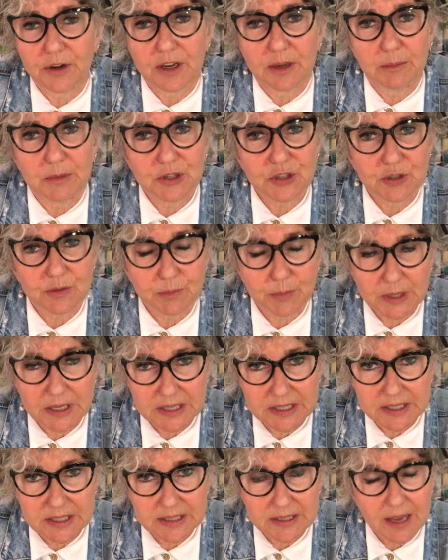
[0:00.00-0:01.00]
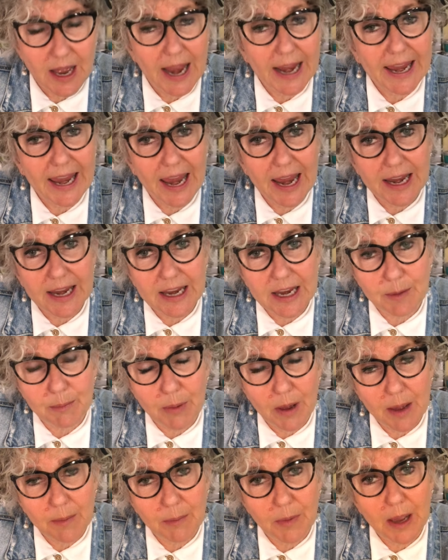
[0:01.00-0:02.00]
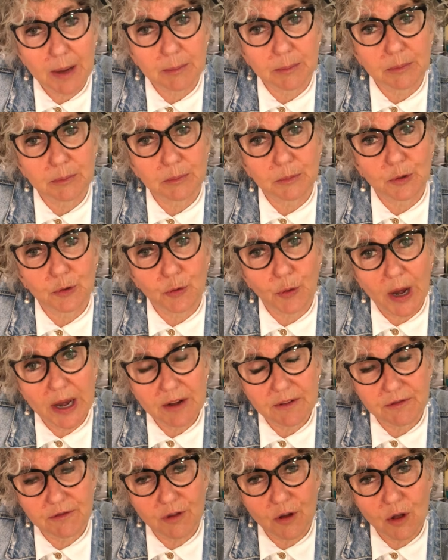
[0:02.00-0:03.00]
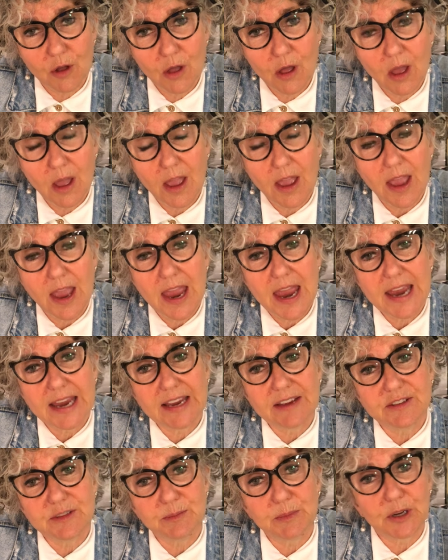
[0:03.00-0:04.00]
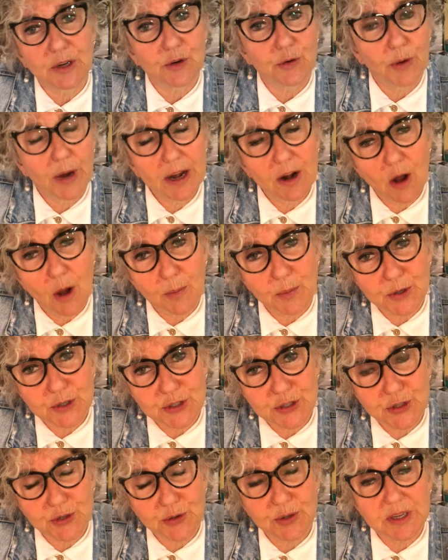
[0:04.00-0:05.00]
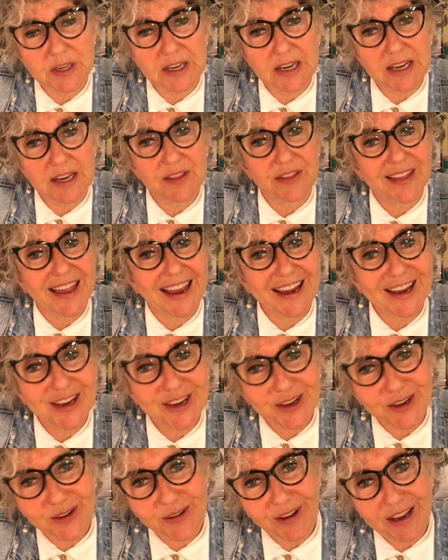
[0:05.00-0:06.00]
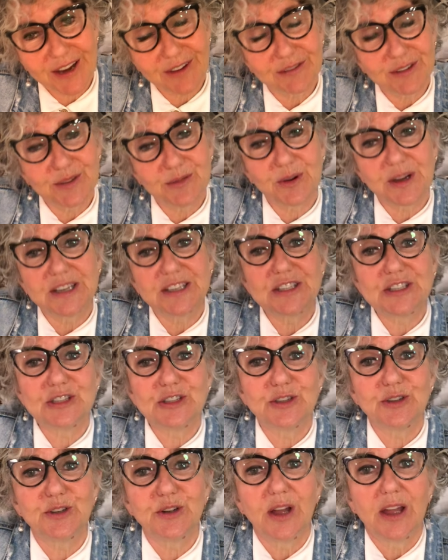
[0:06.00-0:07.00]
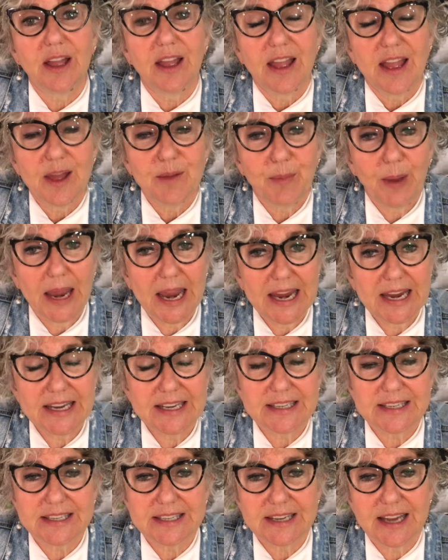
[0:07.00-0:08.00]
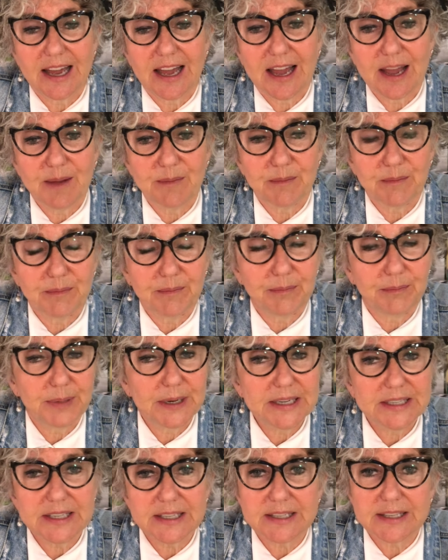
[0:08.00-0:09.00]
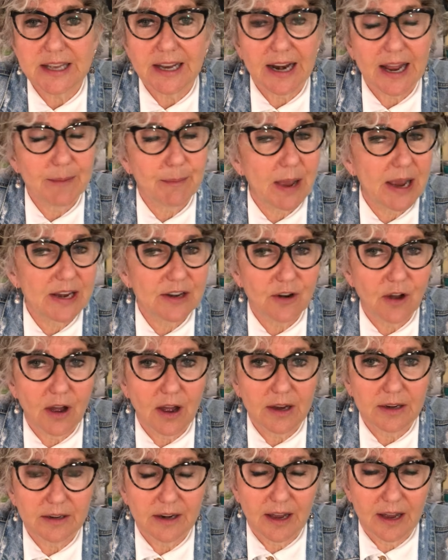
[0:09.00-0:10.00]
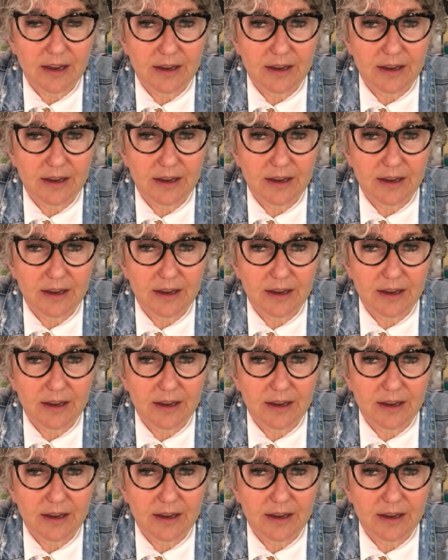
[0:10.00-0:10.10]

for commissioned pieces. I can't keep up. I'm grateful. gives me a great opportunity. Thank you, everyone, to paint um, pieces that I might not